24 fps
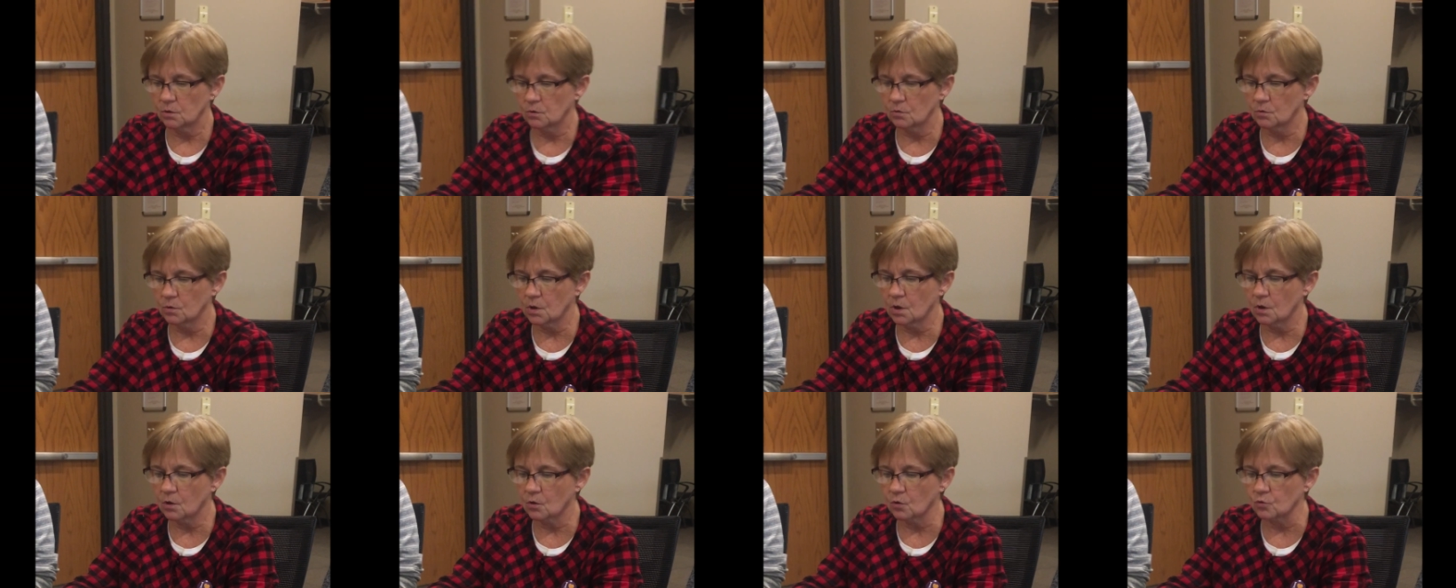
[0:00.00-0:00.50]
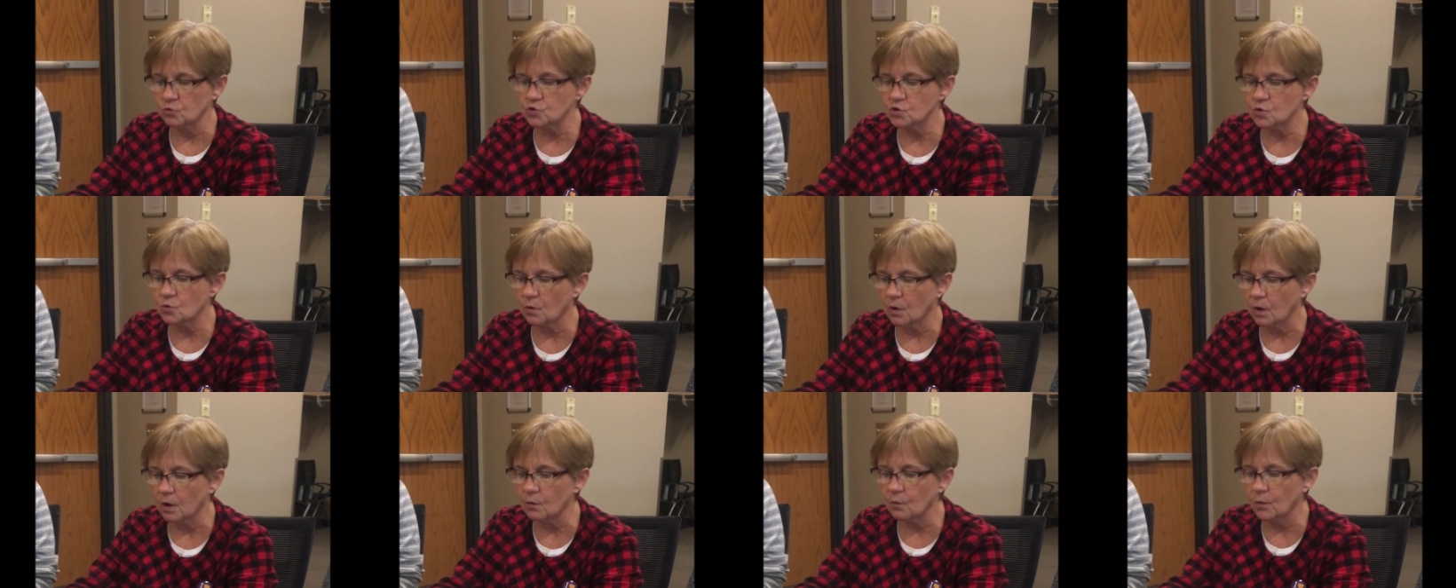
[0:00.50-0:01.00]
You can go
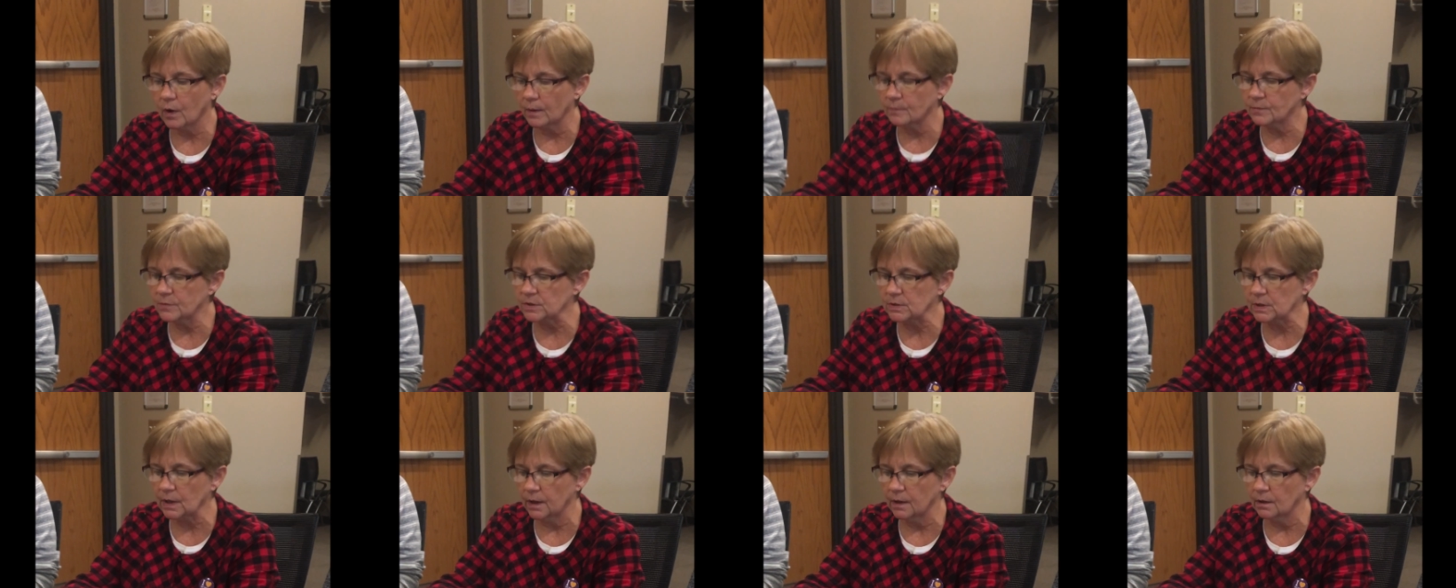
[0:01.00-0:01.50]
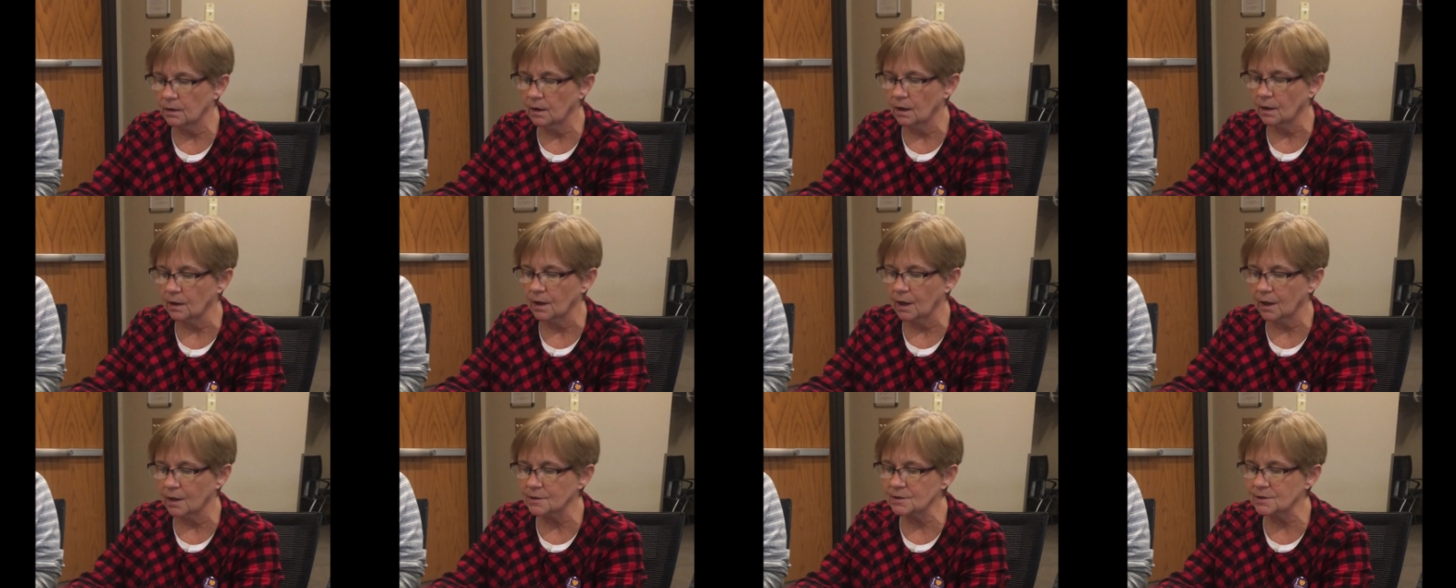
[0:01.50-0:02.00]
to our website
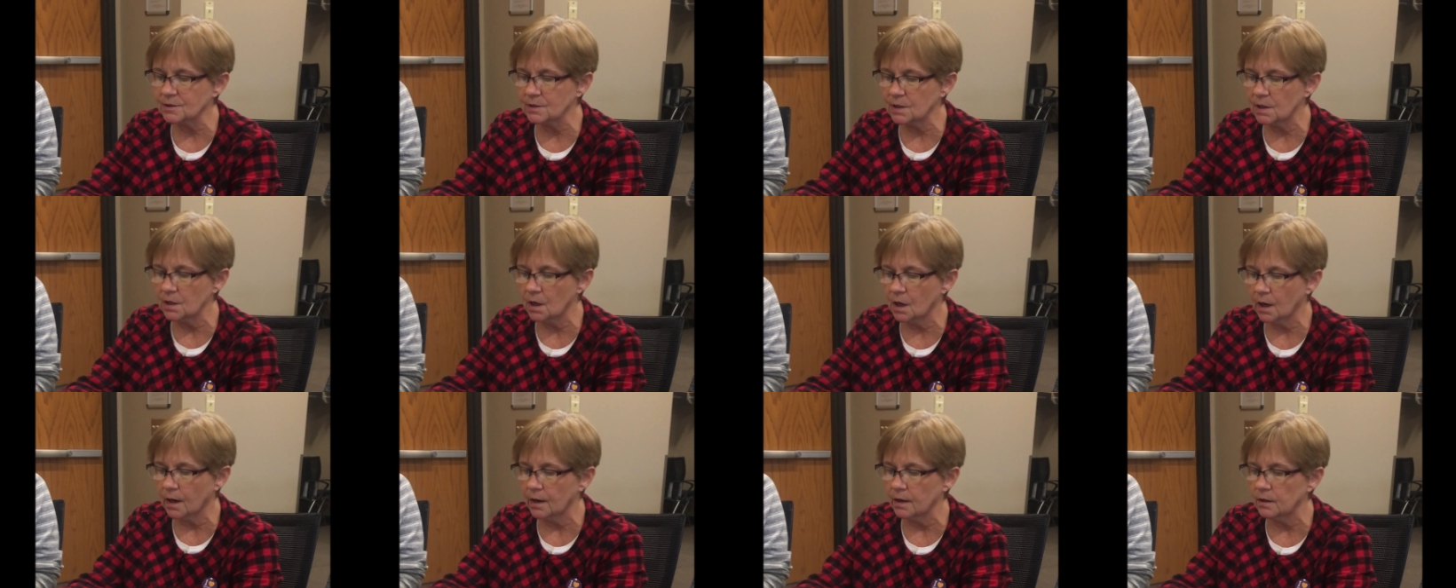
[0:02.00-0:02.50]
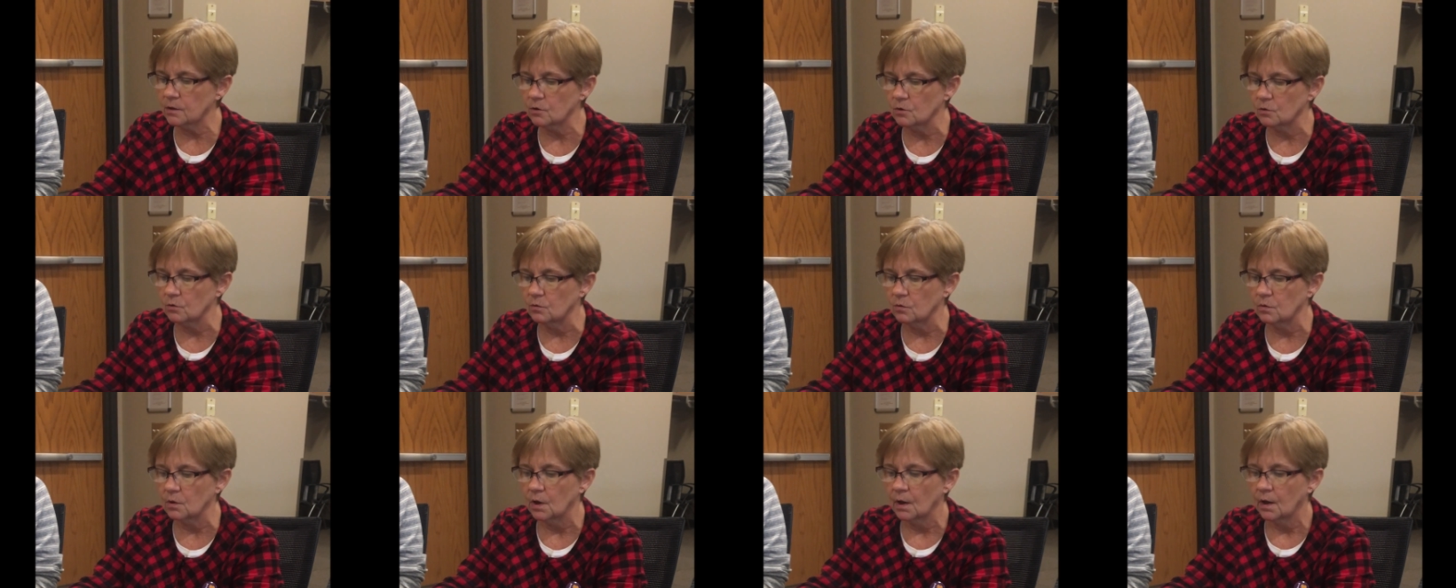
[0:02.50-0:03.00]
at
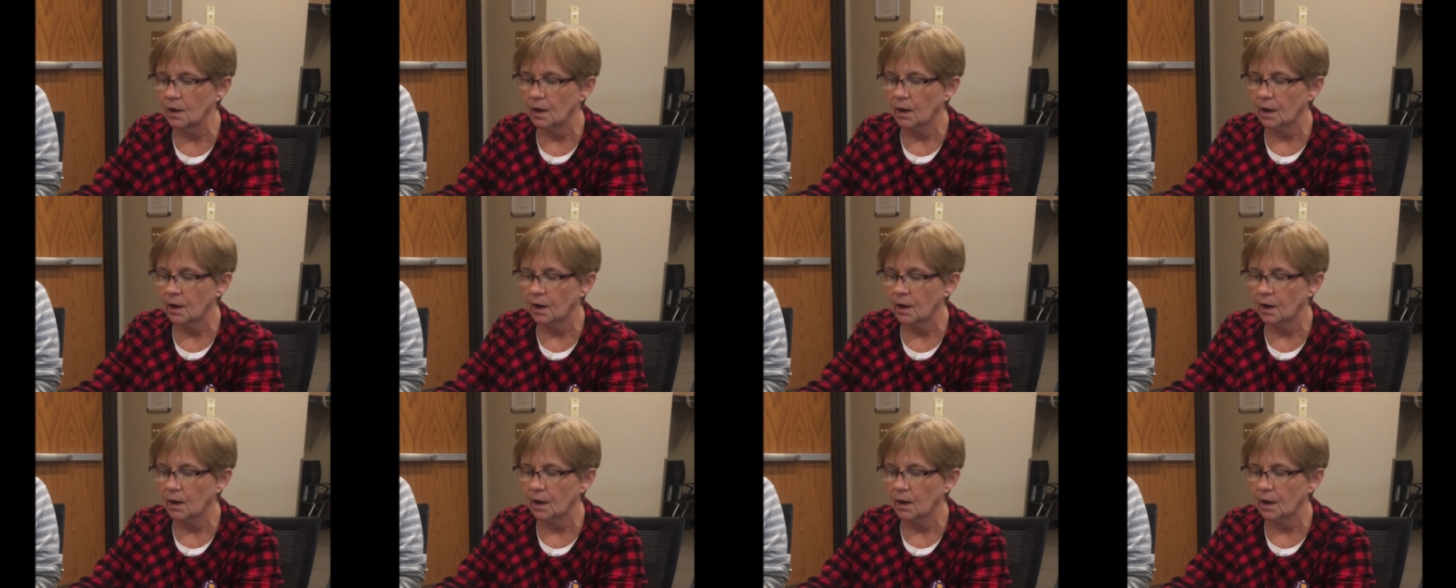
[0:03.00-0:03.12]
SEIU